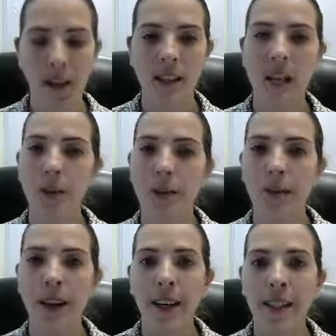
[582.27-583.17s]
Now we're
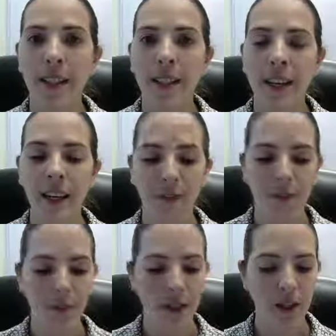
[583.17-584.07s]
ready to get
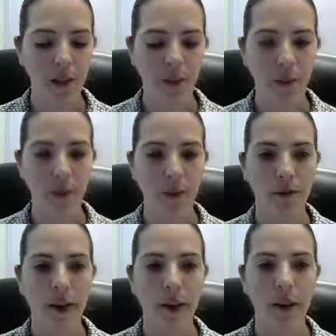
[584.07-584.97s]
information from the
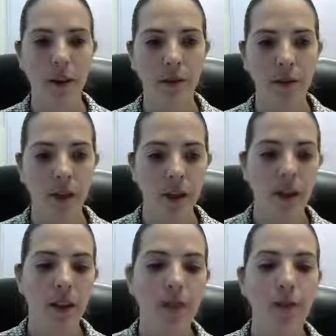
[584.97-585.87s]
file.
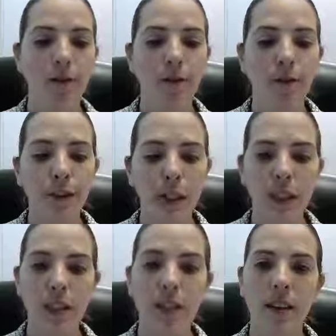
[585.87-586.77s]
The
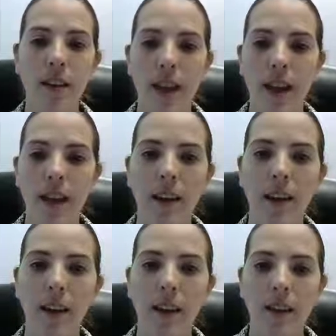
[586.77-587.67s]
first thing
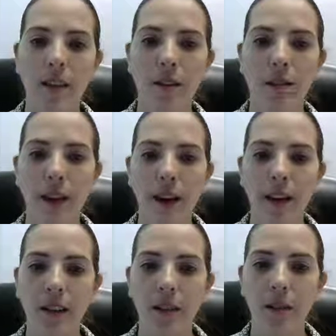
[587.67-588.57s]
in the
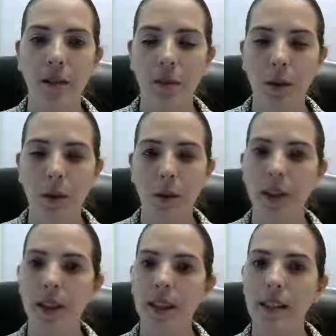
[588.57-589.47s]
file,
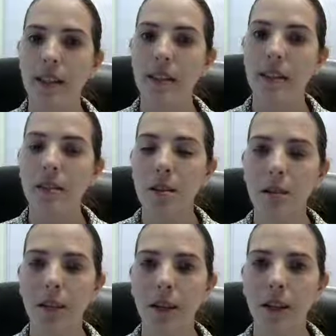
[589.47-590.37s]
remember, is this
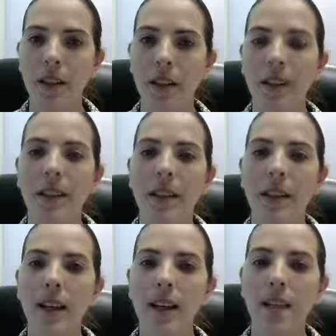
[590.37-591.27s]
number that
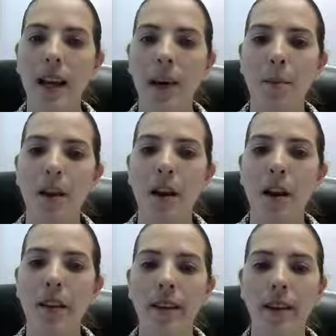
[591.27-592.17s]
tells us how many
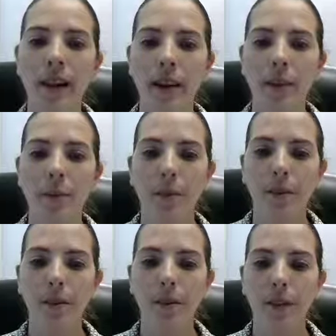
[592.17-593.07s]
other items are
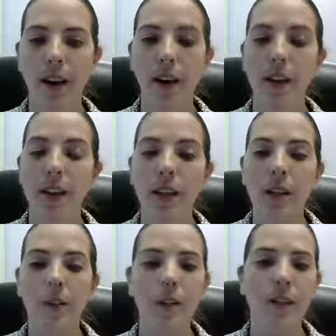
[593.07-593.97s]
in the file.
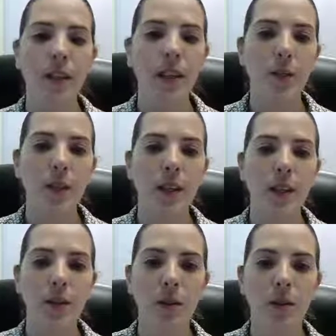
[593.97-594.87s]
So the first thing we're going to
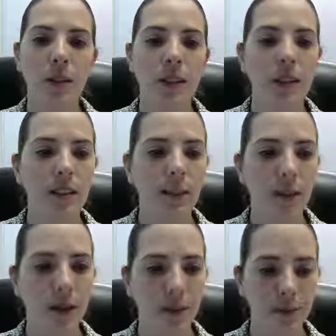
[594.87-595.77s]
do is read this number.